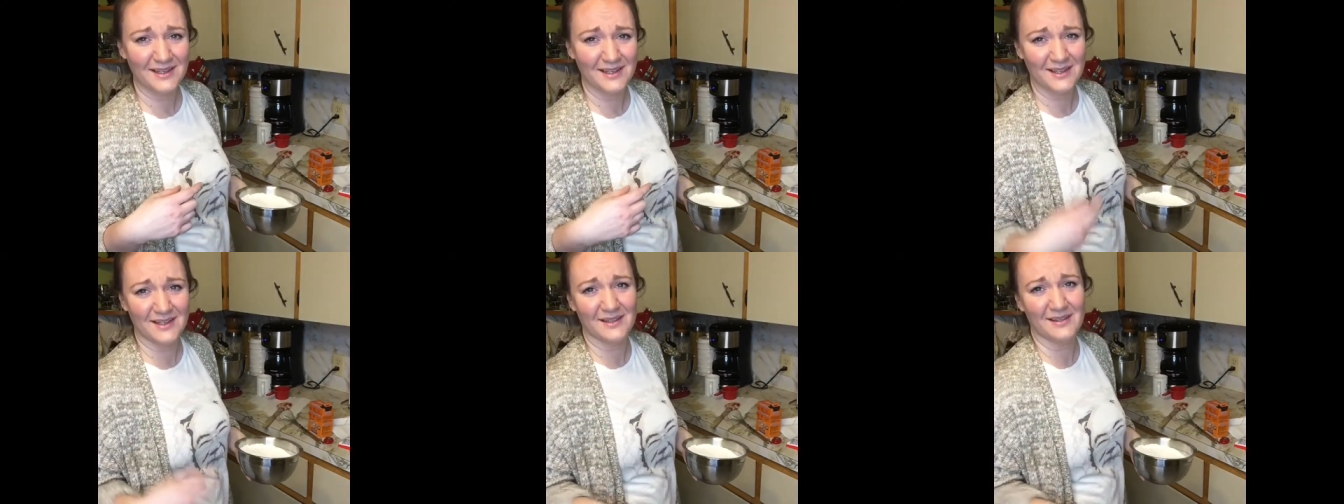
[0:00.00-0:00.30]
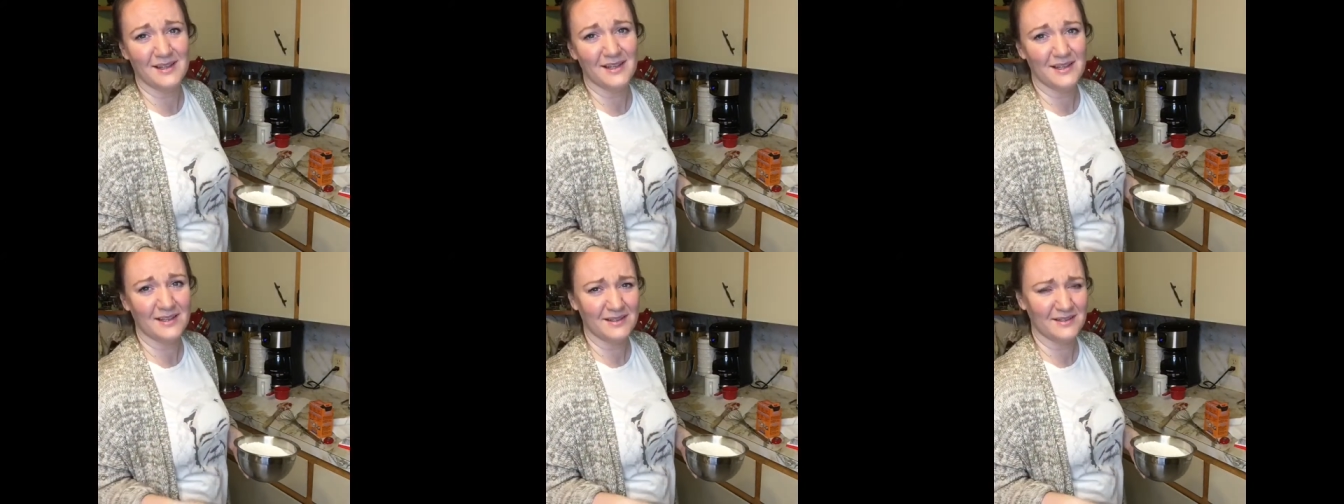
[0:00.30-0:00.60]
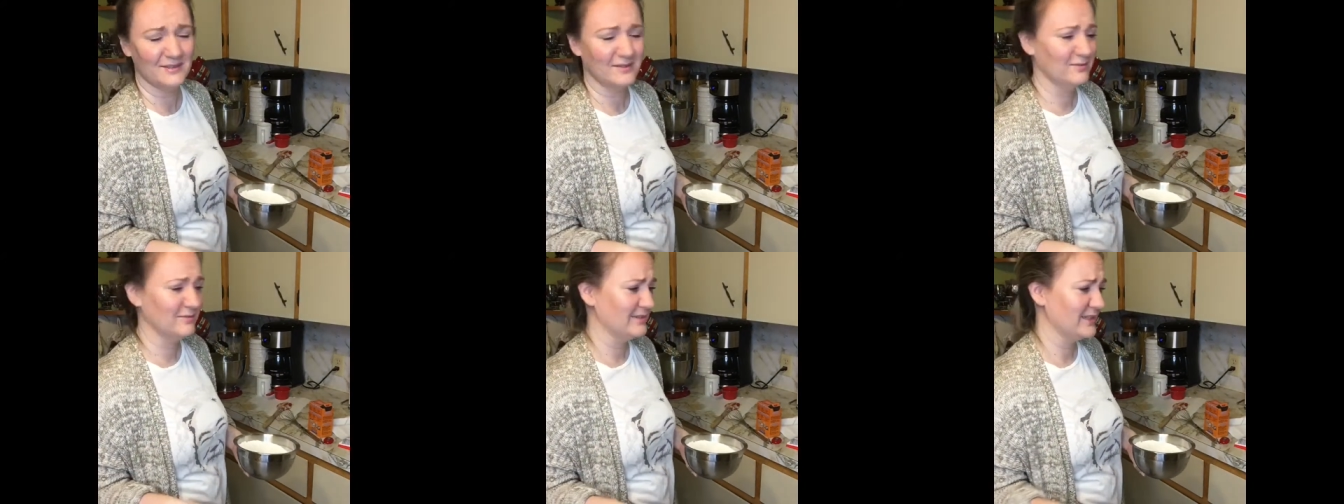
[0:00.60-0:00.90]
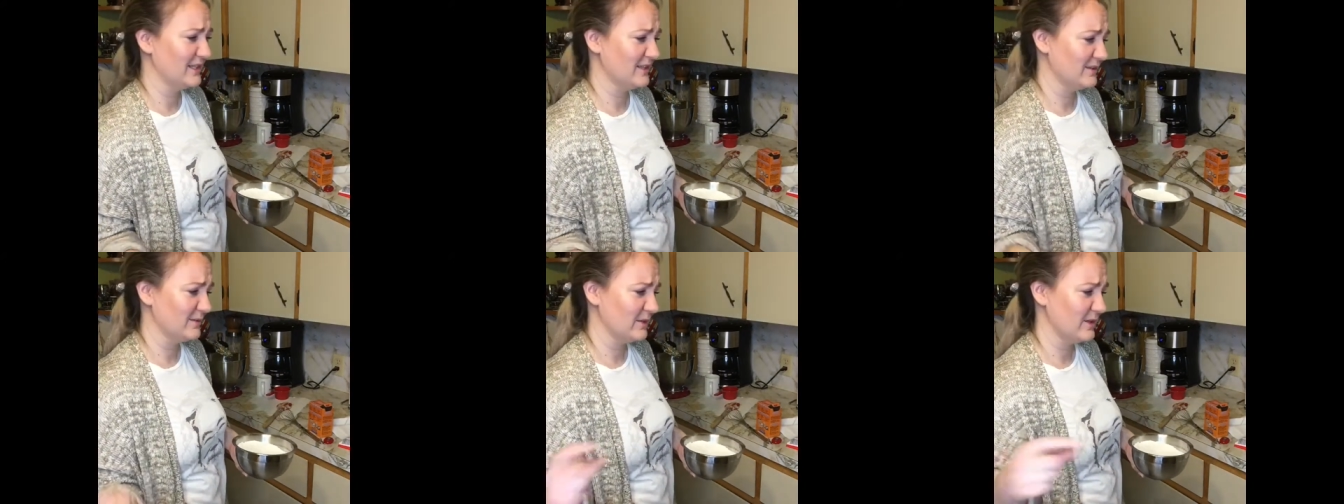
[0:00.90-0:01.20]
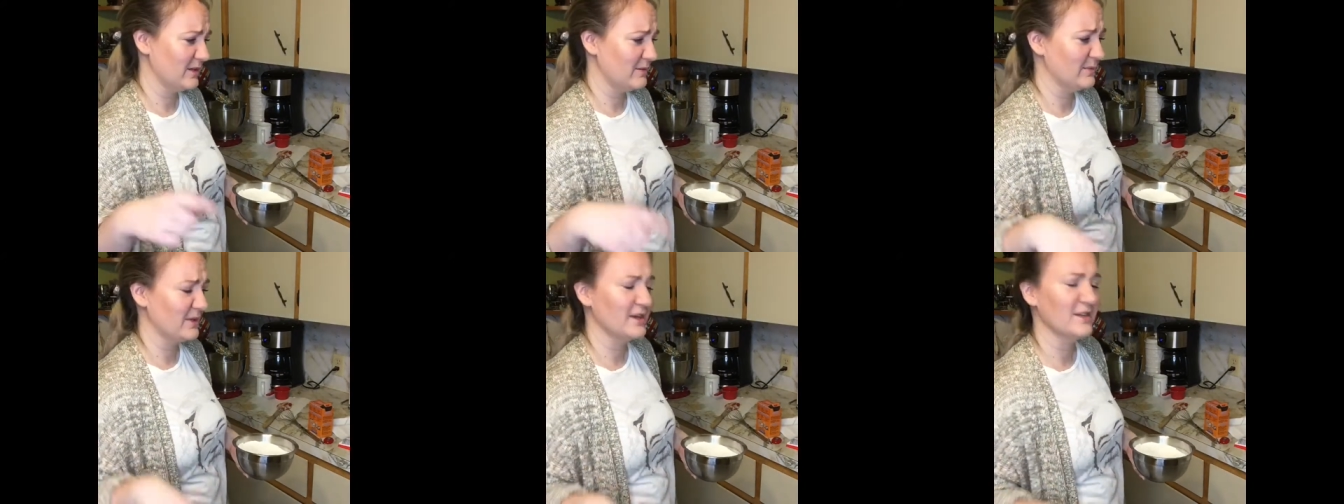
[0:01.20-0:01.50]
and then I'll
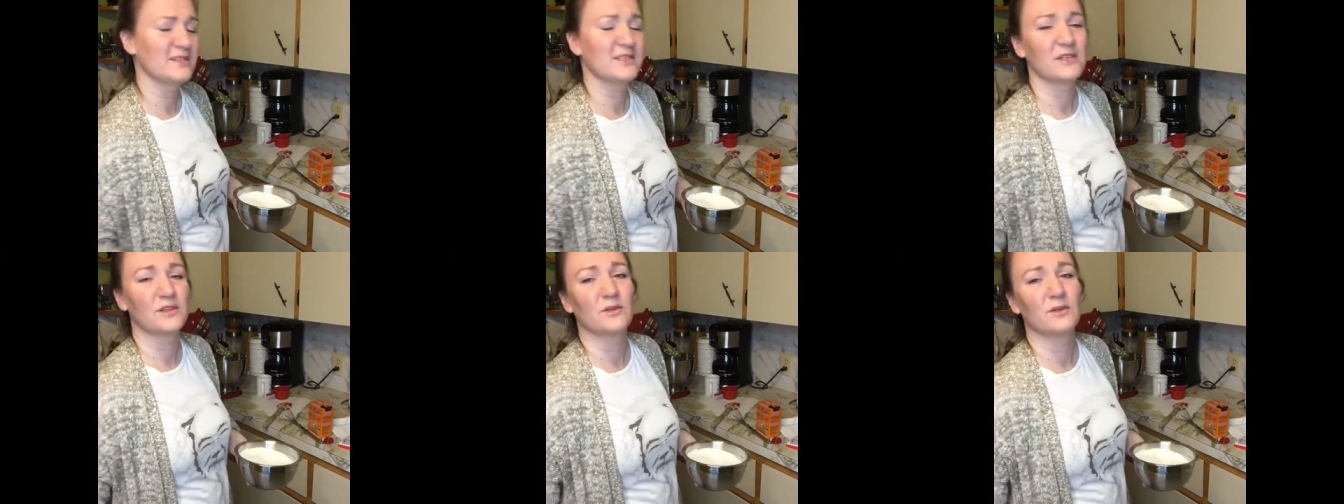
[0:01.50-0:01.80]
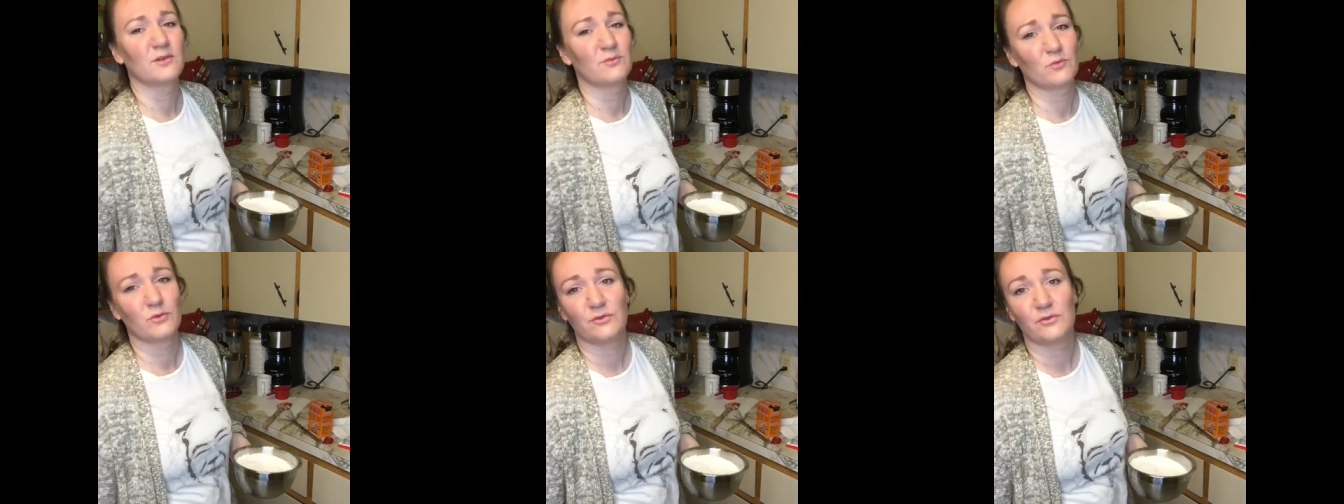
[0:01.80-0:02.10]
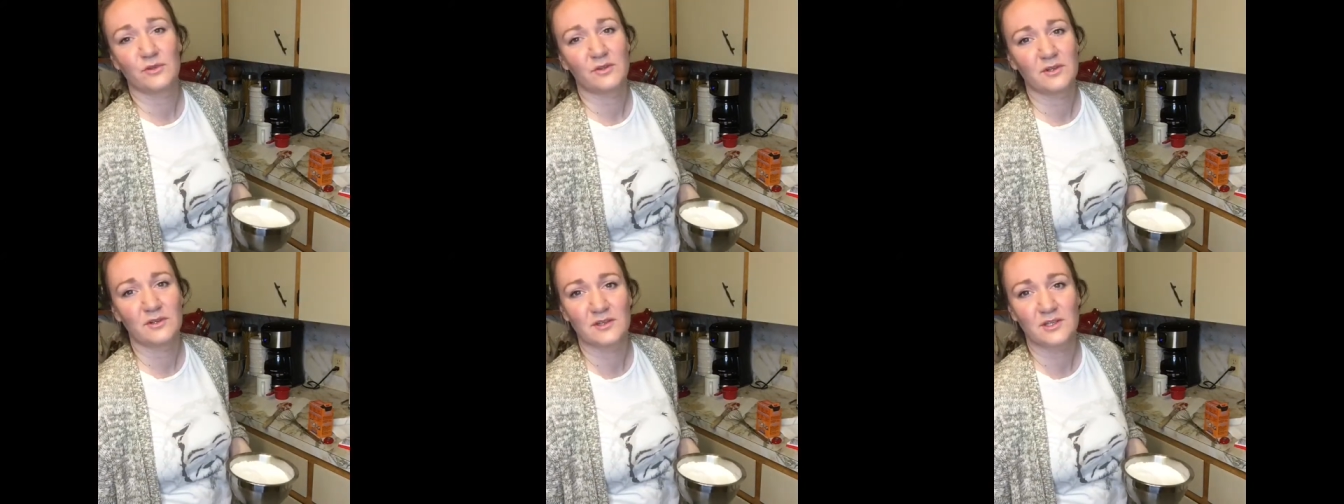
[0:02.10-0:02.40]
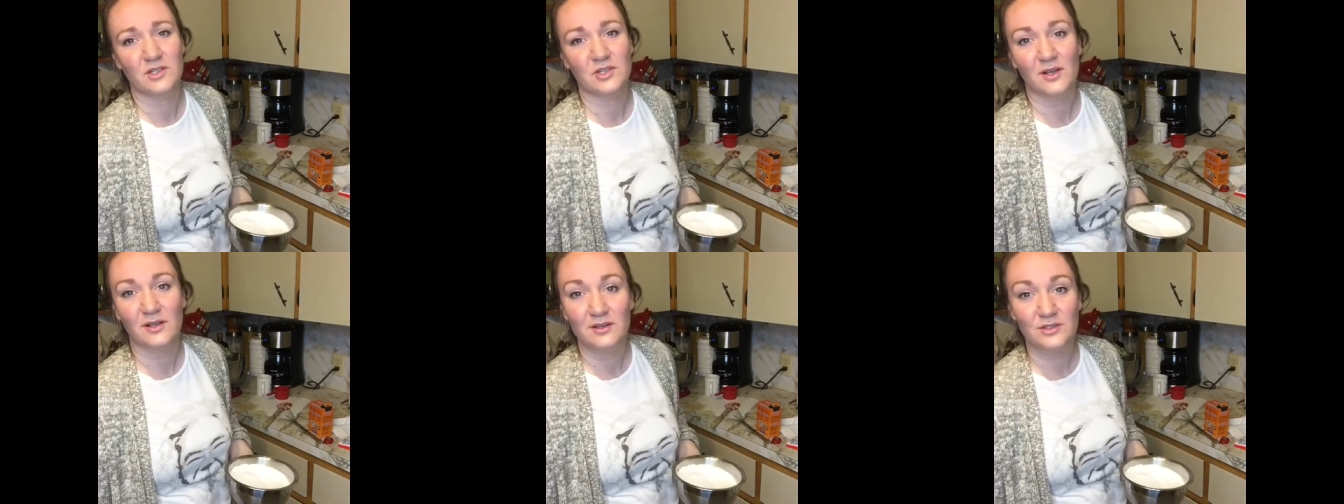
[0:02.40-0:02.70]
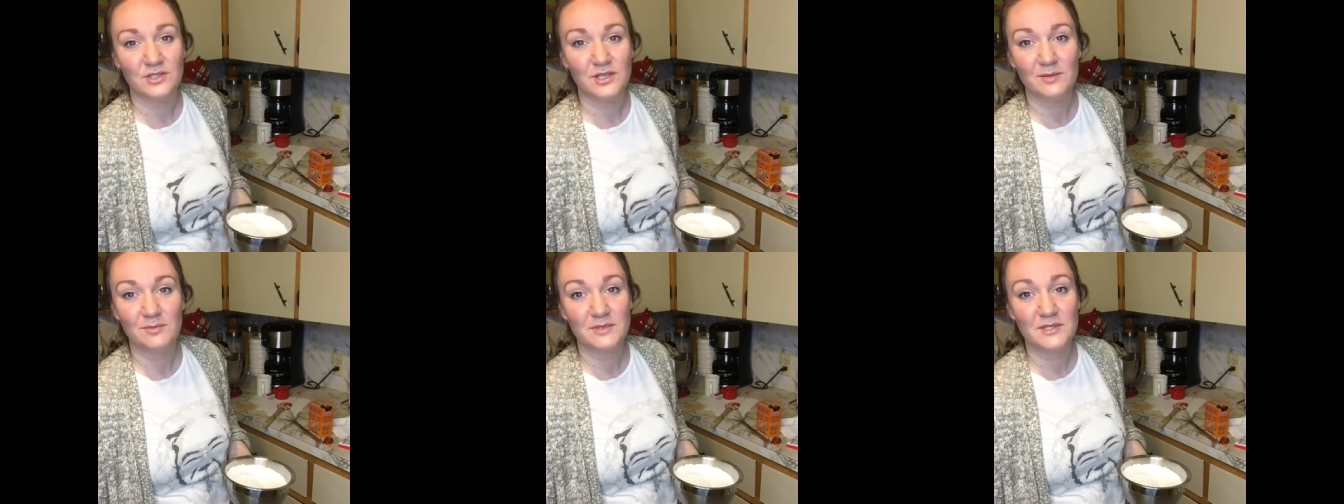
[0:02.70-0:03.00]
unpause you and we'll fold in the chocolate
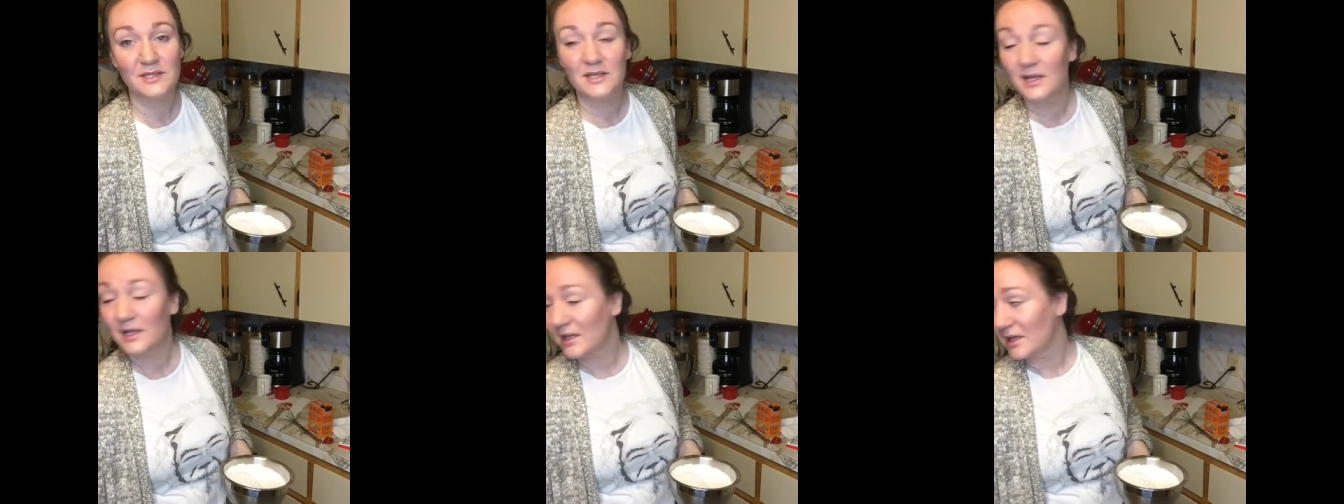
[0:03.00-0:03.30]
chips.